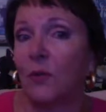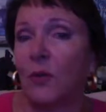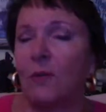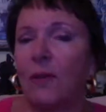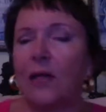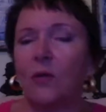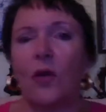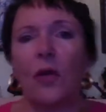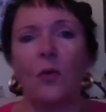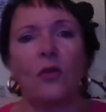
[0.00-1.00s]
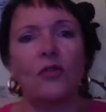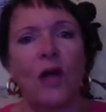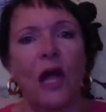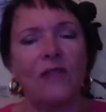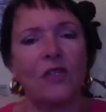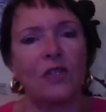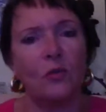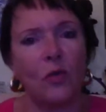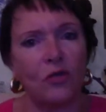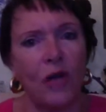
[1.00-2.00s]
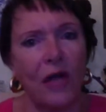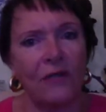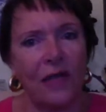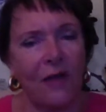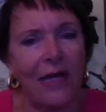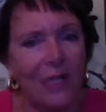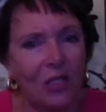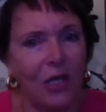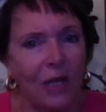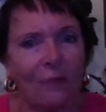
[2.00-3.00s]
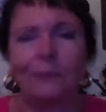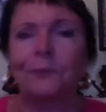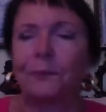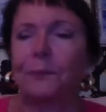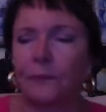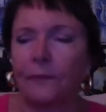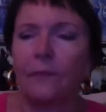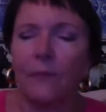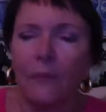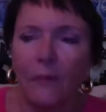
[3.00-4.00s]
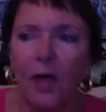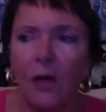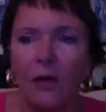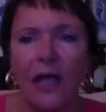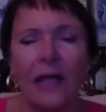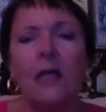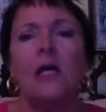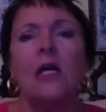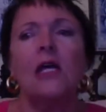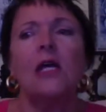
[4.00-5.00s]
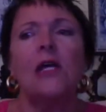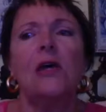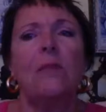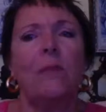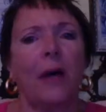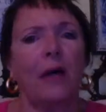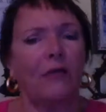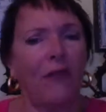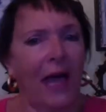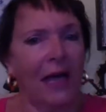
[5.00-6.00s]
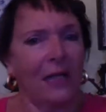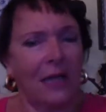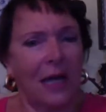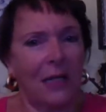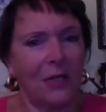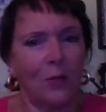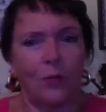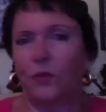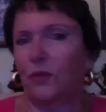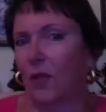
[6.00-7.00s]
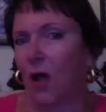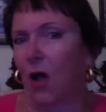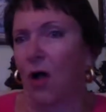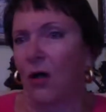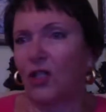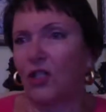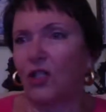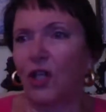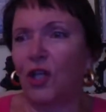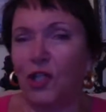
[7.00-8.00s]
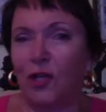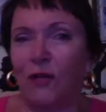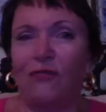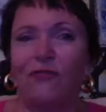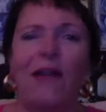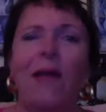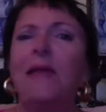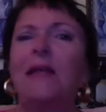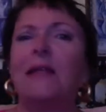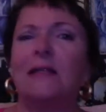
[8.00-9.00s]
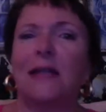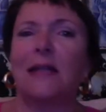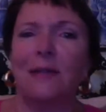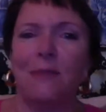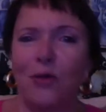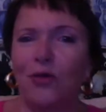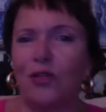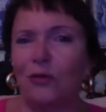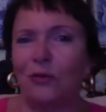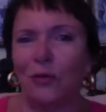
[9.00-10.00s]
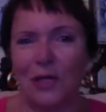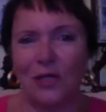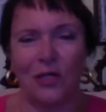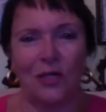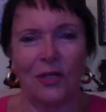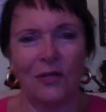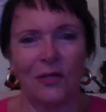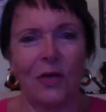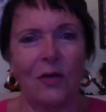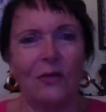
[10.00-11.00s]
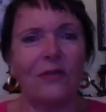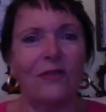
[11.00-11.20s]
week, by the way, what drives us and what drives our energy. Okay. But fire signs are such fabulously emotional creatures. So